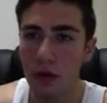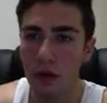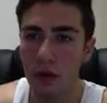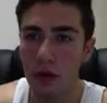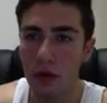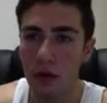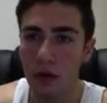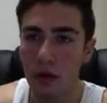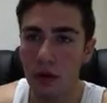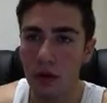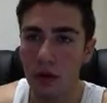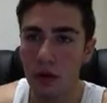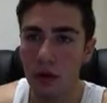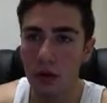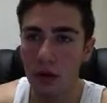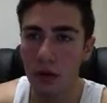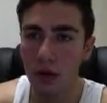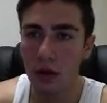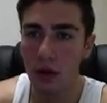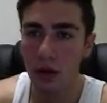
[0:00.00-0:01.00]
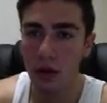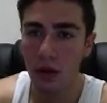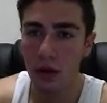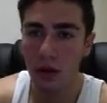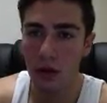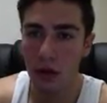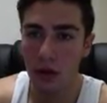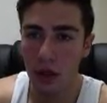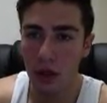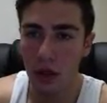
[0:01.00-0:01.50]
All right, so
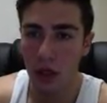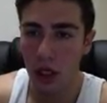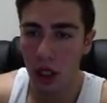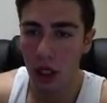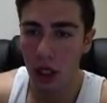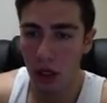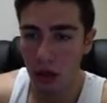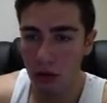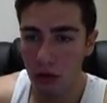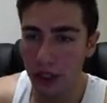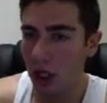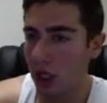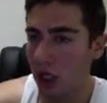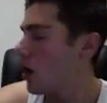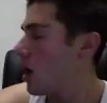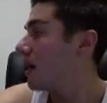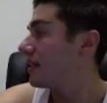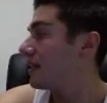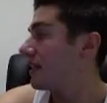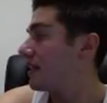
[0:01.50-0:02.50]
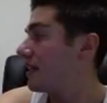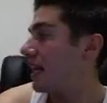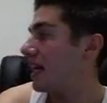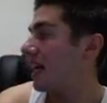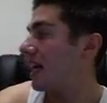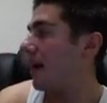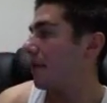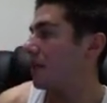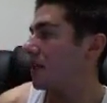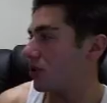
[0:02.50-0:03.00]
10 a.m. Eastern time, while the
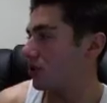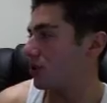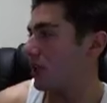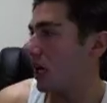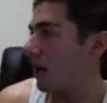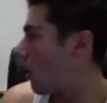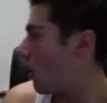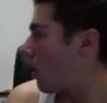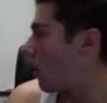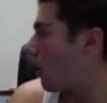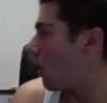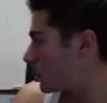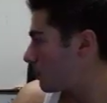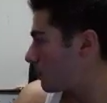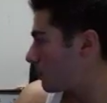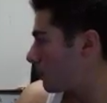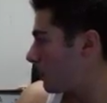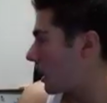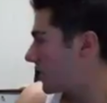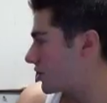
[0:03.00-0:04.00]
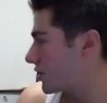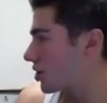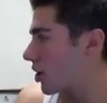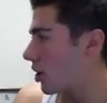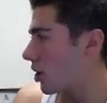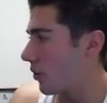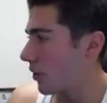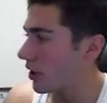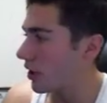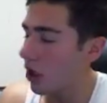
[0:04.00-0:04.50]
splash is going on, I'll be going for
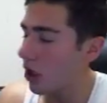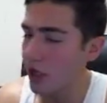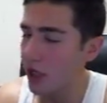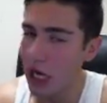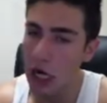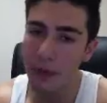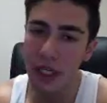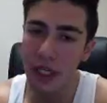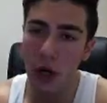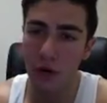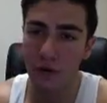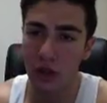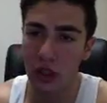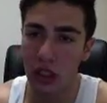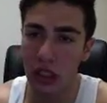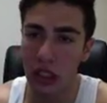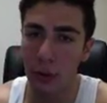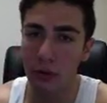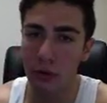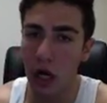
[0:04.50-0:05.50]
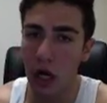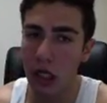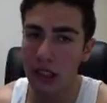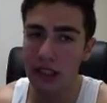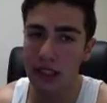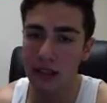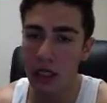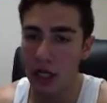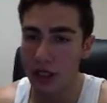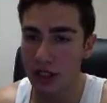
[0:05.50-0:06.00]
the LeBron
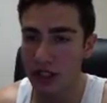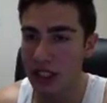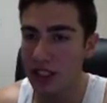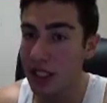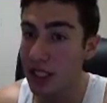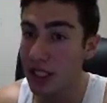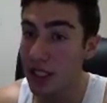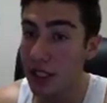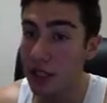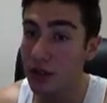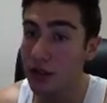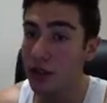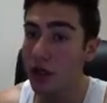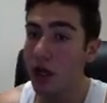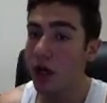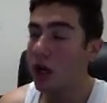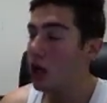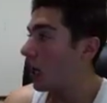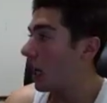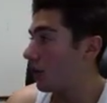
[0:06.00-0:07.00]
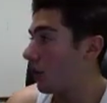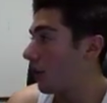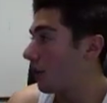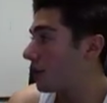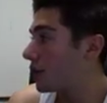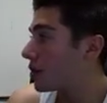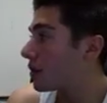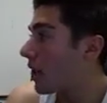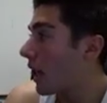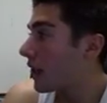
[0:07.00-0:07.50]
16s. I don't know if
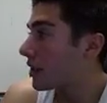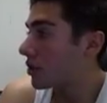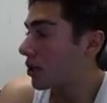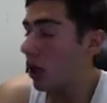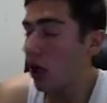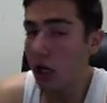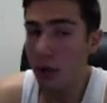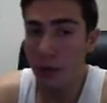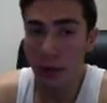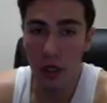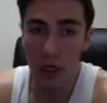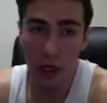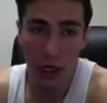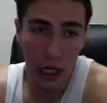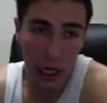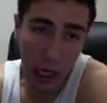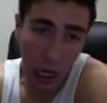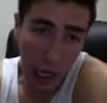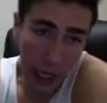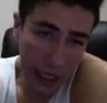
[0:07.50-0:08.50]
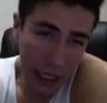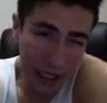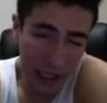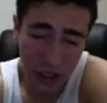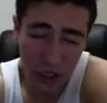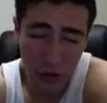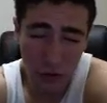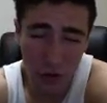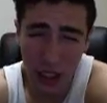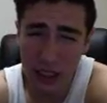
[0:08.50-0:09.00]
you guys are, but I kind of
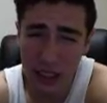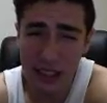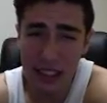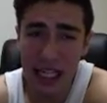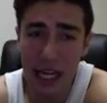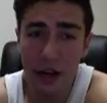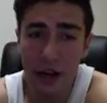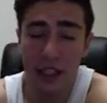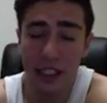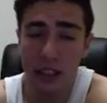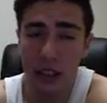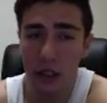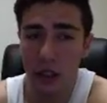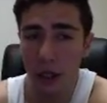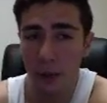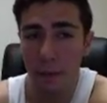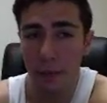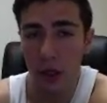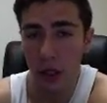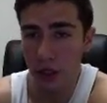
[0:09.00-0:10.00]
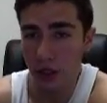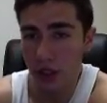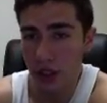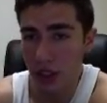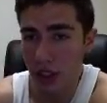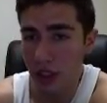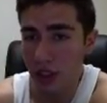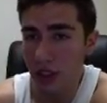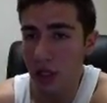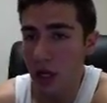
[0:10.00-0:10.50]
just want to see how these look in
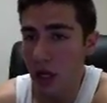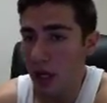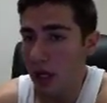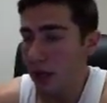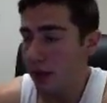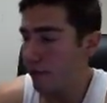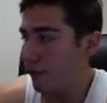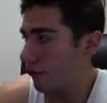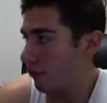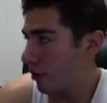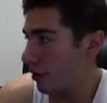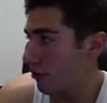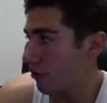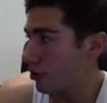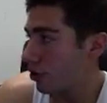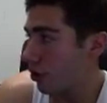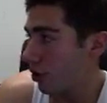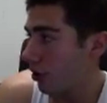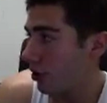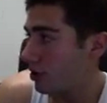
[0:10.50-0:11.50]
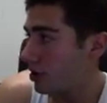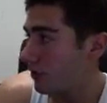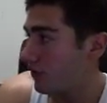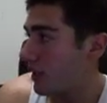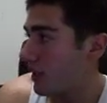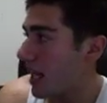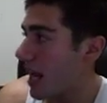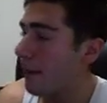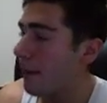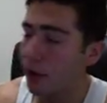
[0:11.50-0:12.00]
person. Free returns if
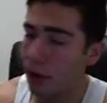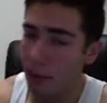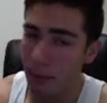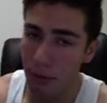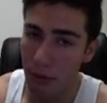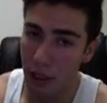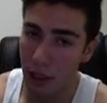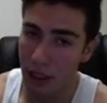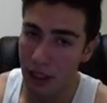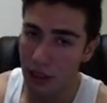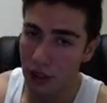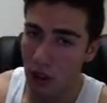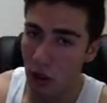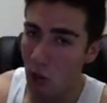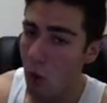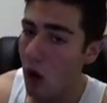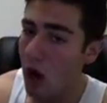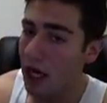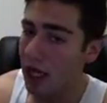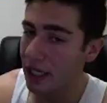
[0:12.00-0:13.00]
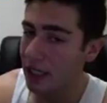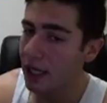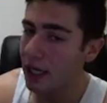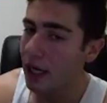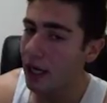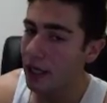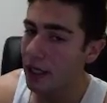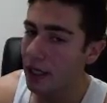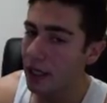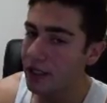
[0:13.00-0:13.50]
they happen to brick, so why not,
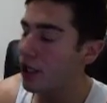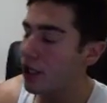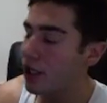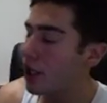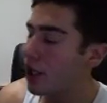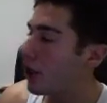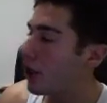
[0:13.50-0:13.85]
you know?